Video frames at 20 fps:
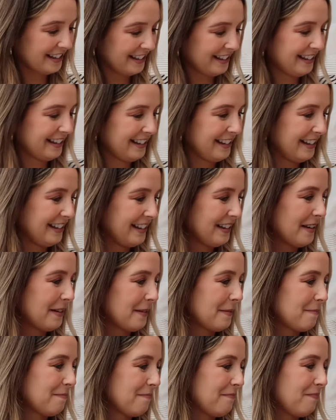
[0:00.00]
And I already
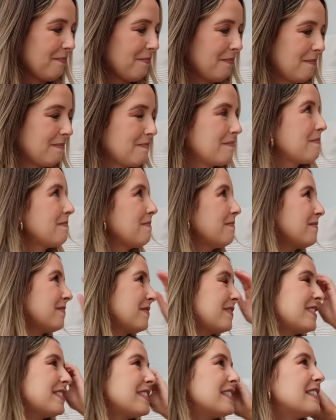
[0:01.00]
do
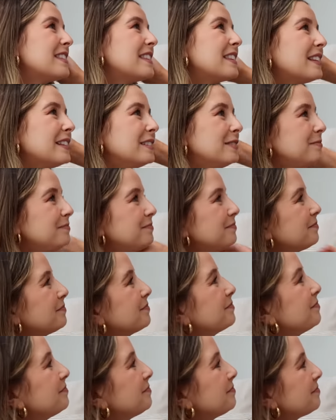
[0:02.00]
referencing you and Ottie,
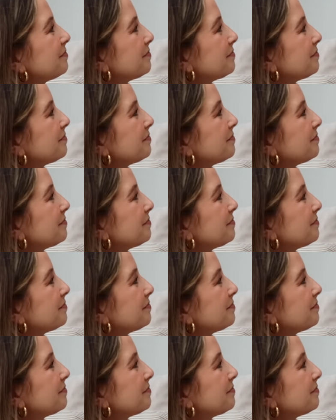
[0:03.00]
but...